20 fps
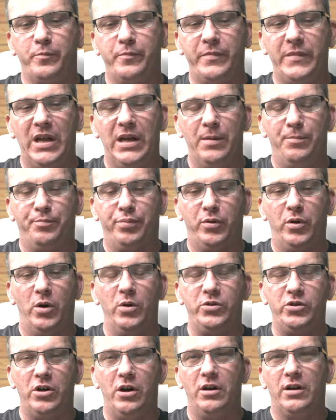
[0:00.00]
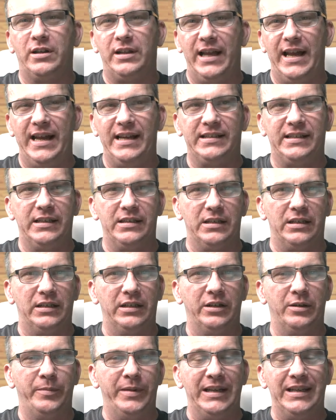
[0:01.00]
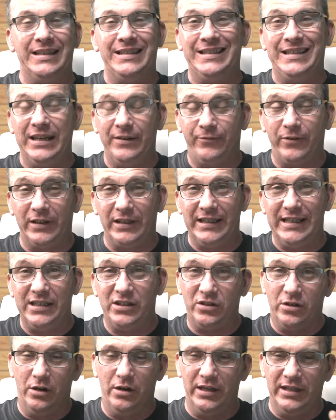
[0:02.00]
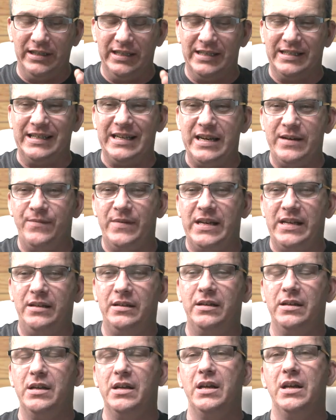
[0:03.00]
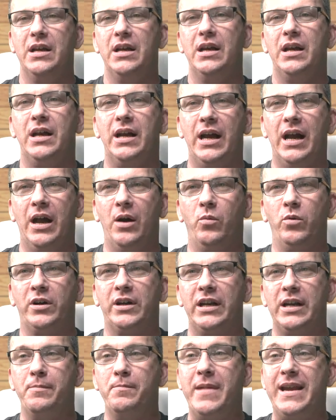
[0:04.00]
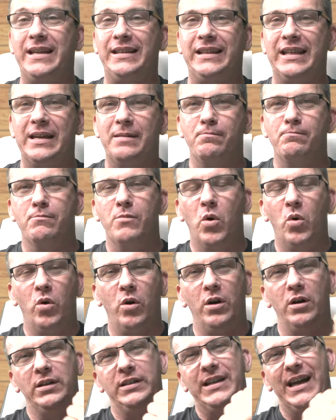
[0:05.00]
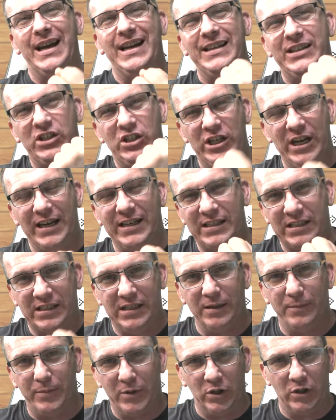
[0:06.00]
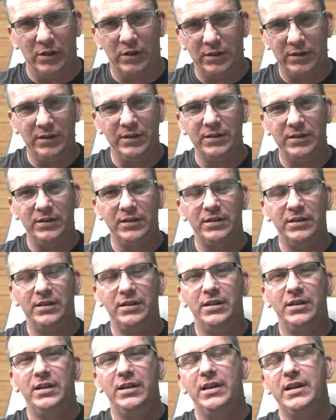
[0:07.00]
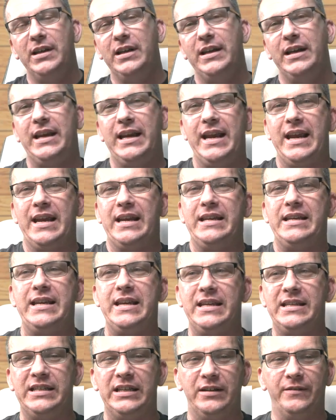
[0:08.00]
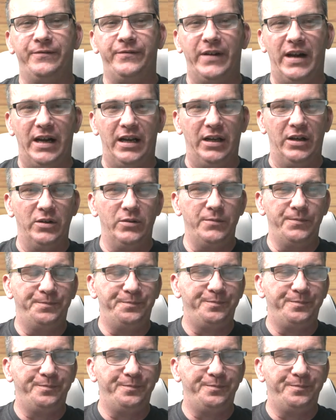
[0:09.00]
approach our classes a little bit differently starting this evening. We're going to make them more digestible and easy to follow.